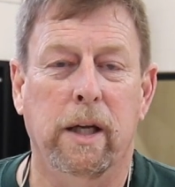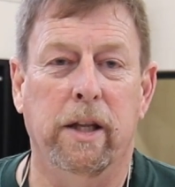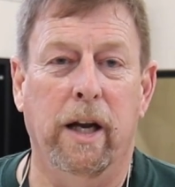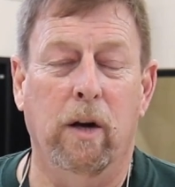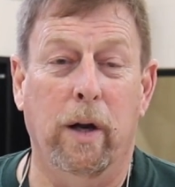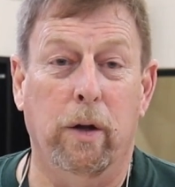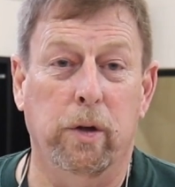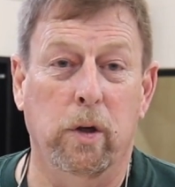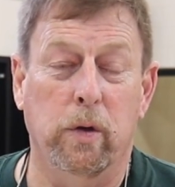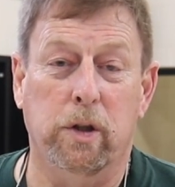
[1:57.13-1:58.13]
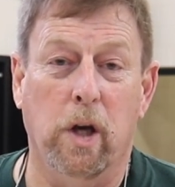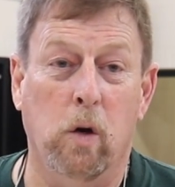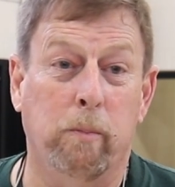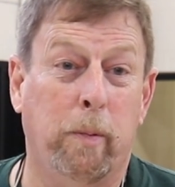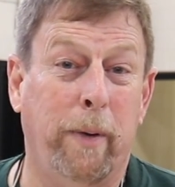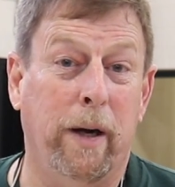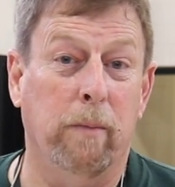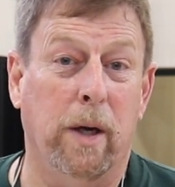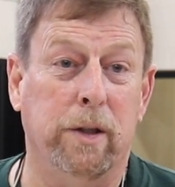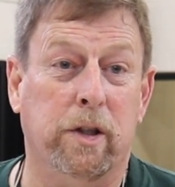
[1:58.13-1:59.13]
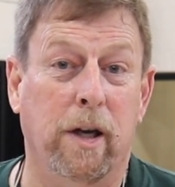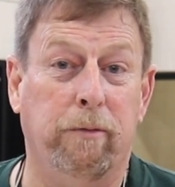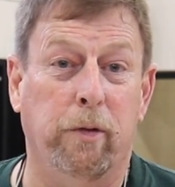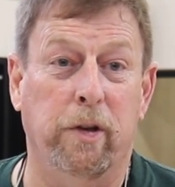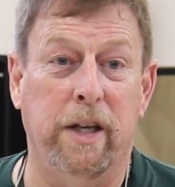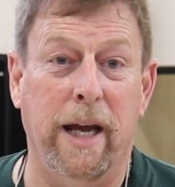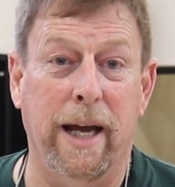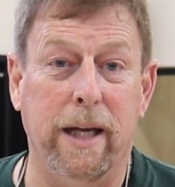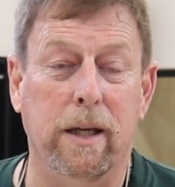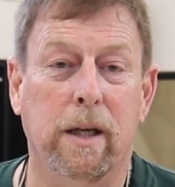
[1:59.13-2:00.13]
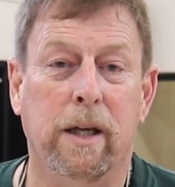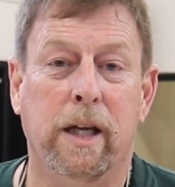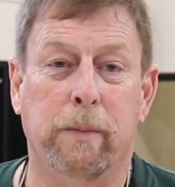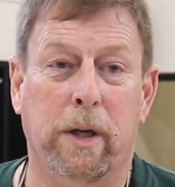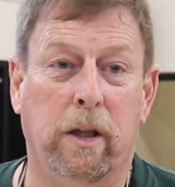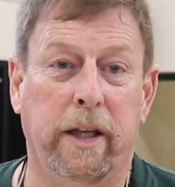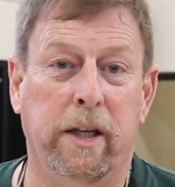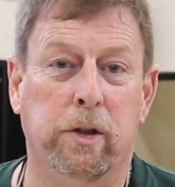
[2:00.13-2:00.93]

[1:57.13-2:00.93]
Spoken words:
And then what I'll do is go and prepare my stuff for the day, get my cleaning